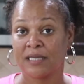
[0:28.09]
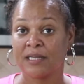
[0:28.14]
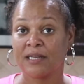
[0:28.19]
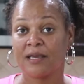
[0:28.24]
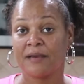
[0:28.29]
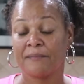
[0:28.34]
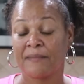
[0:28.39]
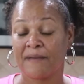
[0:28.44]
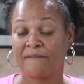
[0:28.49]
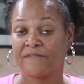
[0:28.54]

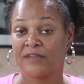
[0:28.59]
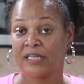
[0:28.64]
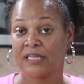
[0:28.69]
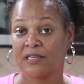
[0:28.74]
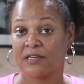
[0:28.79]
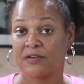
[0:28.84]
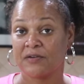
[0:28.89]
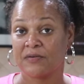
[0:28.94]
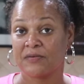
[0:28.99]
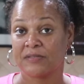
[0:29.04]
any of my
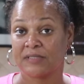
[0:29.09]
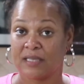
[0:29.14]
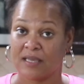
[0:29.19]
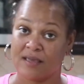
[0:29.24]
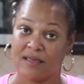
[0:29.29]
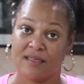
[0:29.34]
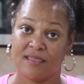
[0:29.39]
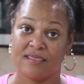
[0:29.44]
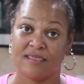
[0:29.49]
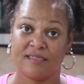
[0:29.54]
videos
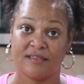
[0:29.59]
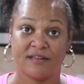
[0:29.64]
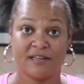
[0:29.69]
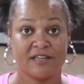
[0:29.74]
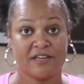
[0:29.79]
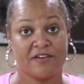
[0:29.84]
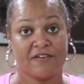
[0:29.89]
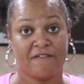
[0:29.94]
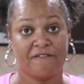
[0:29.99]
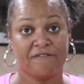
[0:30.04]
in the
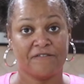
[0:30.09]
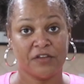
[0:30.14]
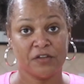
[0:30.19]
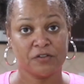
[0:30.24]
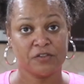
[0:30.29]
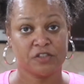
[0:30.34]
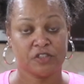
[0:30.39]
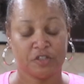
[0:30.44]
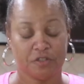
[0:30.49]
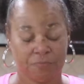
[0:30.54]
near
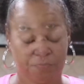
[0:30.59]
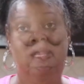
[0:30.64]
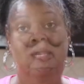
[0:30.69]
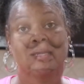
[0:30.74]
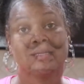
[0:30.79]
future.